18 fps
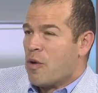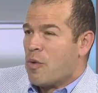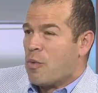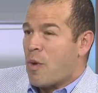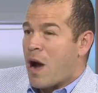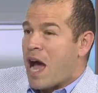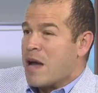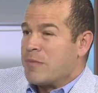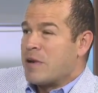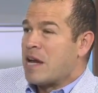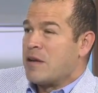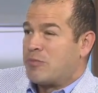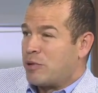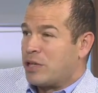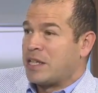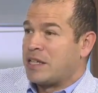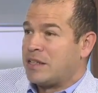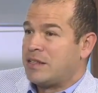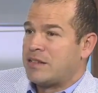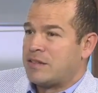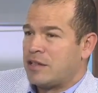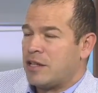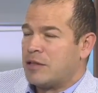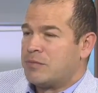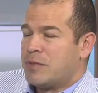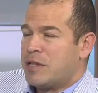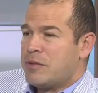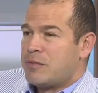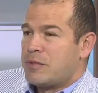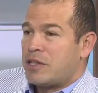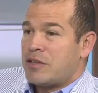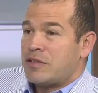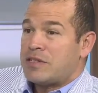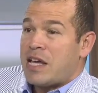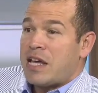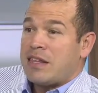why am I bringing this up?
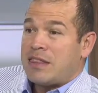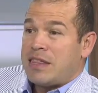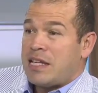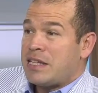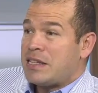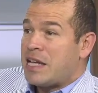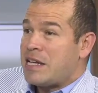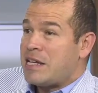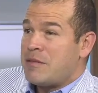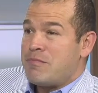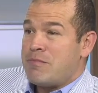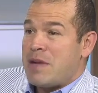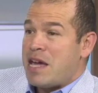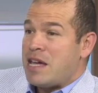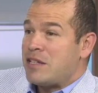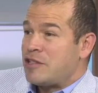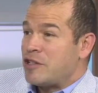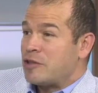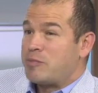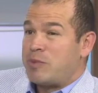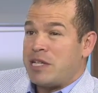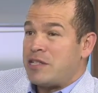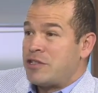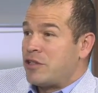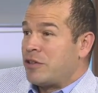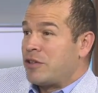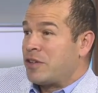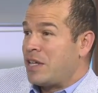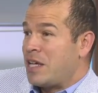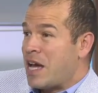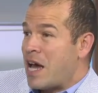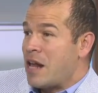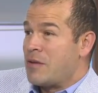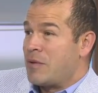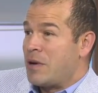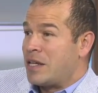Because I think that it may just be Jordi
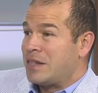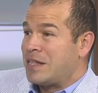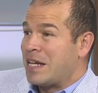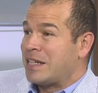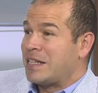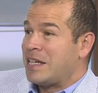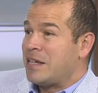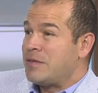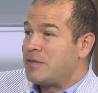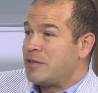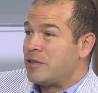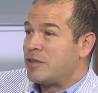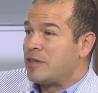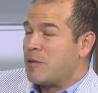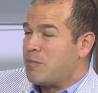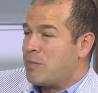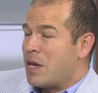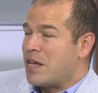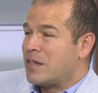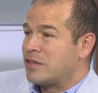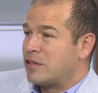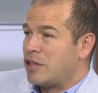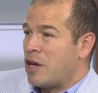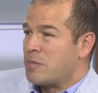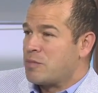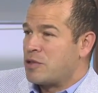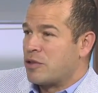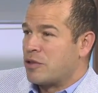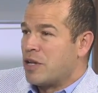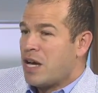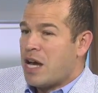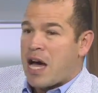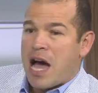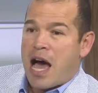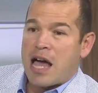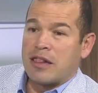Alba that mm. gives you the best option.
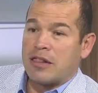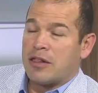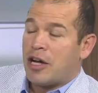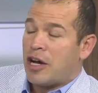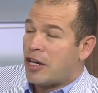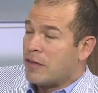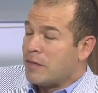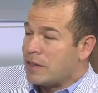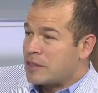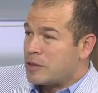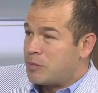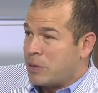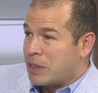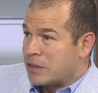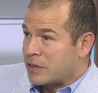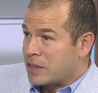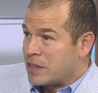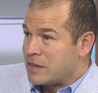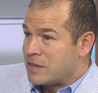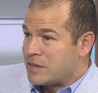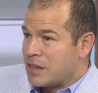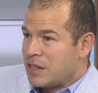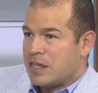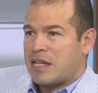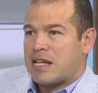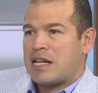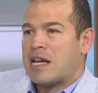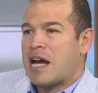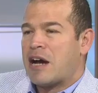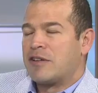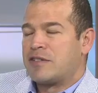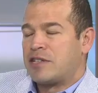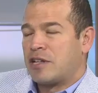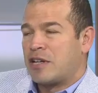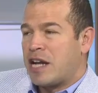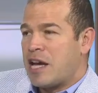A lot of experience. Now,
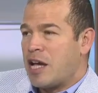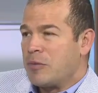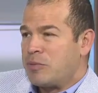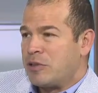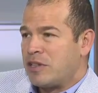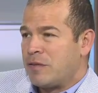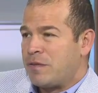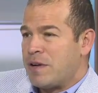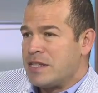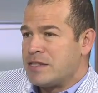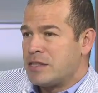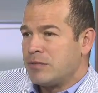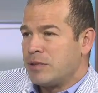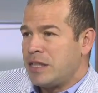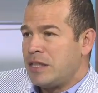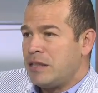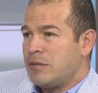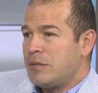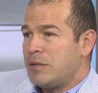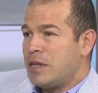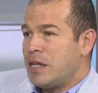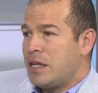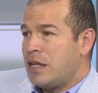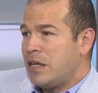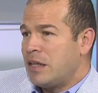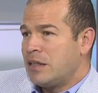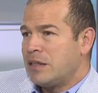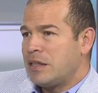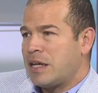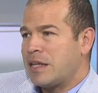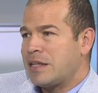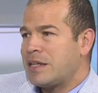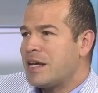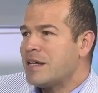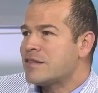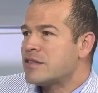is he going to help you defensively? Well,
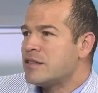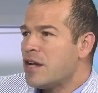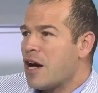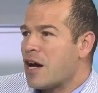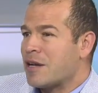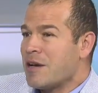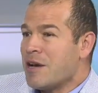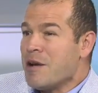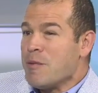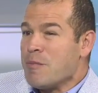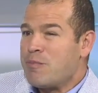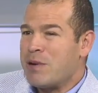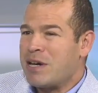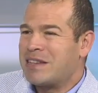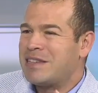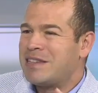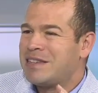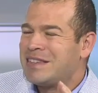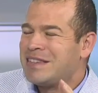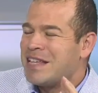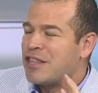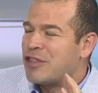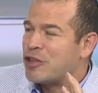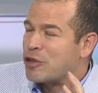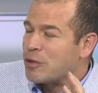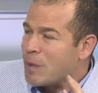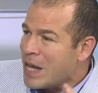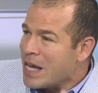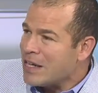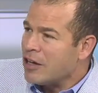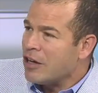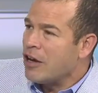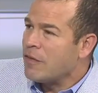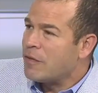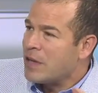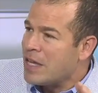I guess not. But the
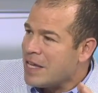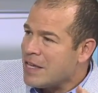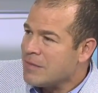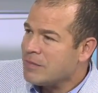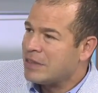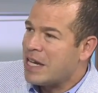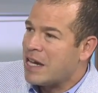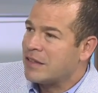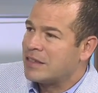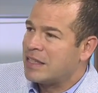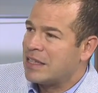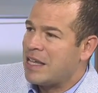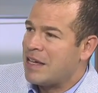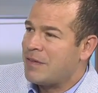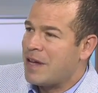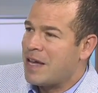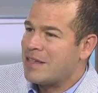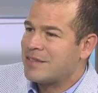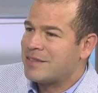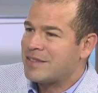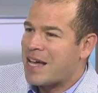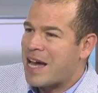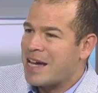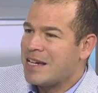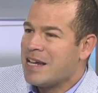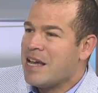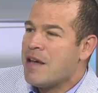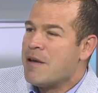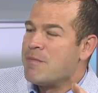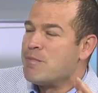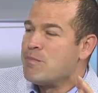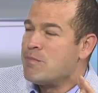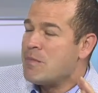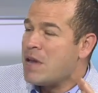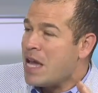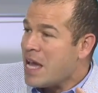threat of him down the left-hand side
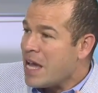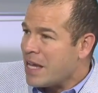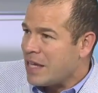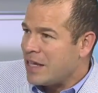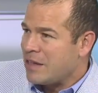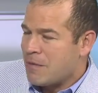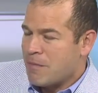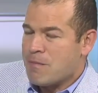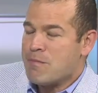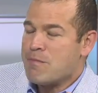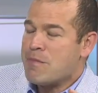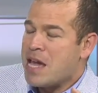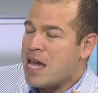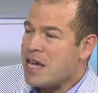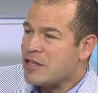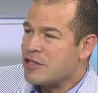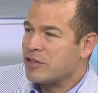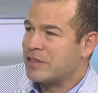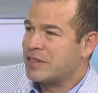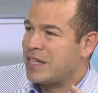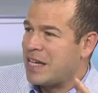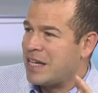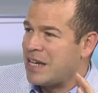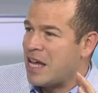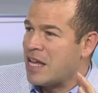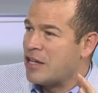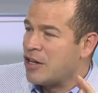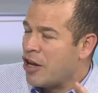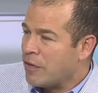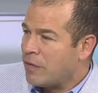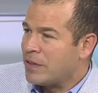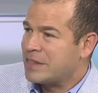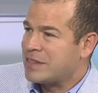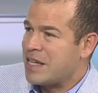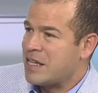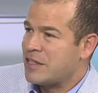may, may just get enough
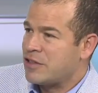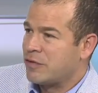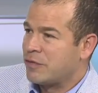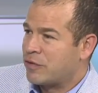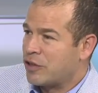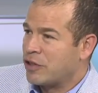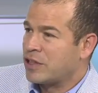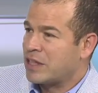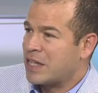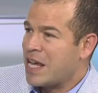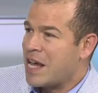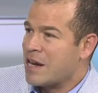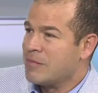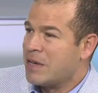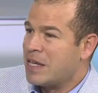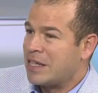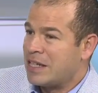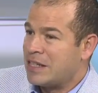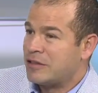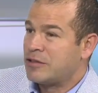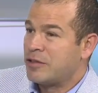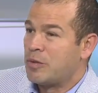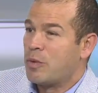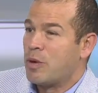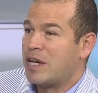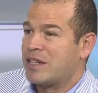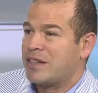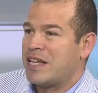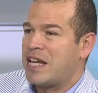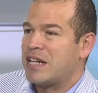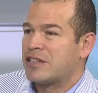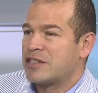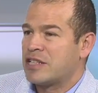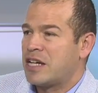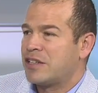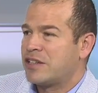attention from Real Madrid to where they,
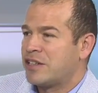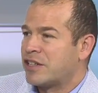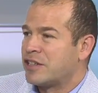are, they